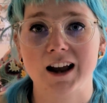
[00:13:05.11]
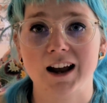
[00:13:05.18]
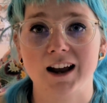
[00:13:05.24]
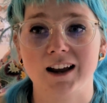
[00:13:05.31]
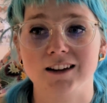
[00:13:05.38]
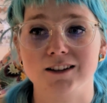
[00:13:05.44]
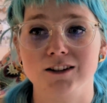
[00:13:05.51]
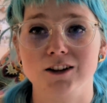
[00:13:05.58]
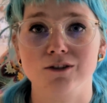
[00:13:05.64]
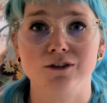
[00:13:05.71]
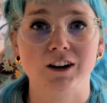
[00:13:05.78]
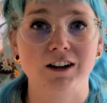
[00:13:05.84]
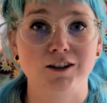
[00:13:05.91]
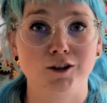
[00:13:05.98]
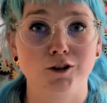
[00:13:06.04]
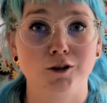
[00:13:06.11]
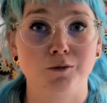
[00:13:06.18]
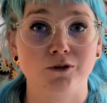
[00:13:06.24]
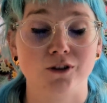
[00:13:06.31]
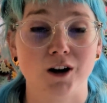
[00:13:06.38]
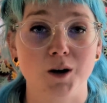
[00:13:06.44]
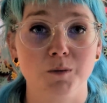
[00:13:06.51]
and don't forget to
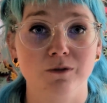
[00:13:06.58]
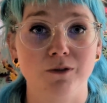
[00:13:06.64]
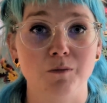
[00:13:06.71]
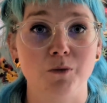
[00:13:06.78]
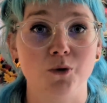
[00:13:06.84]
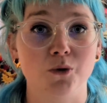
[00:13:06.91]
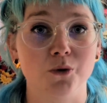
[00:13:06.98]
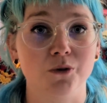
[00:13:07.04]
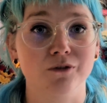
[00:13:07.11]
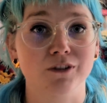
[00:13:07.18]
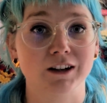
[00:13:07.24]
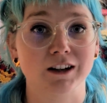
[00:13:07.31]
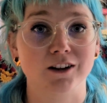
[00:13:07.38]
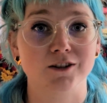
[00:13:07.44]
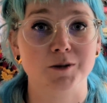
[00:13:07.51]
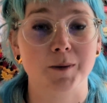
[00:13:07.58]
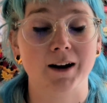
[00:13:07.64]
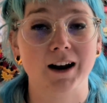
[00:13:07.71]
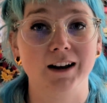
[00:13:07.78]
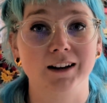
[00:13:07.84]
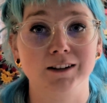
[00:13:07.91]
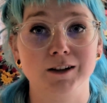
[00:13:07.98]
subscribe for more videos about
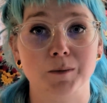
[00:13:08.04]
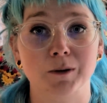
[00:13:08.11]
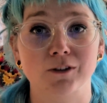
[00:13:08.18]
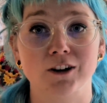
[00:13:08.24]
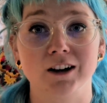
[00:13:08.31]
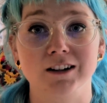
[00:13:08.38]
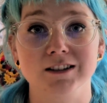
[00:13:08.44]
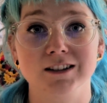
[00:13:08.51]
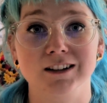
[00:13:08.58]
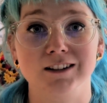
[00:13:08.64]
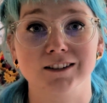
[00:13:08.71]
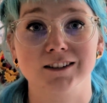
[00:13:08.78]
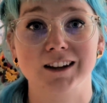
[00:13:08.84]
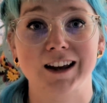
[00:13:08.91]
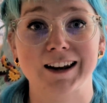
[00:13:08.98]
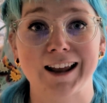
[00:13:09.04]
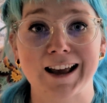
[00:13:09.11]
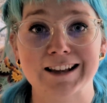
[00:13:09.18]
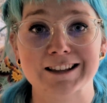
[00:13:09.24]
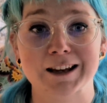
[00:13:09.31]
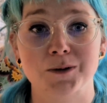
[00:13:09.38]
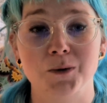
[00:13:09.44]
academic writing skills and
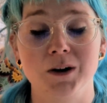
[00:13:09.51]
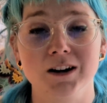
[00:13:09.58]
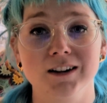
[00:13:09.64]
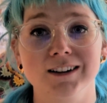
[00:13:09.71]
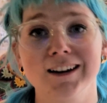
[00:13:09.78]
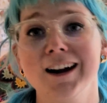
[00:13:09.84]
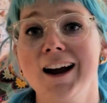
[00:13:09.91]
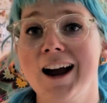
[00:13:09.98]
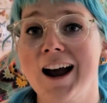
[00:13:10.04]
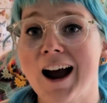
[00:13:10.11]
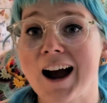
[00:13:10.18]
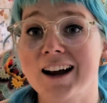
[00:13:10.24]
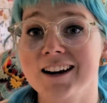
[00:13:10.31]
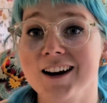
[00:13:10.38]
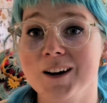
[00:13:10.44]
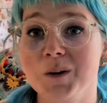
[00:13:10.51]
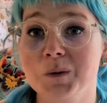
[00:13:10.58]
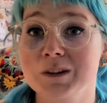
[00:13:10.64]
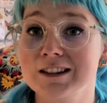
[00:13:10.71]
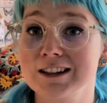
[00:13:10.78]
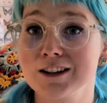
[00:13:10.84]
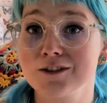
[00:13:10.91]
essay work, and I
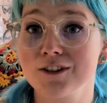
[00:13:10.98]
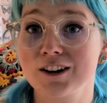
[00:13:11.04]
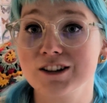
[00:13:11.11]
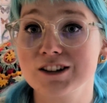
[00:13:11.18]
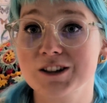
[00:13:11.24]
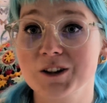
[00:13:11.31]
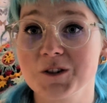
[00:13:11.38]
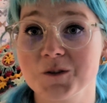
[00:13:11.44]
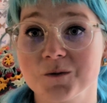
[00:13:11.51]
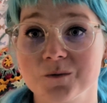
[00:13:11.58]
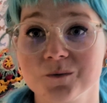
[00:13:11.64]
will see you very soon.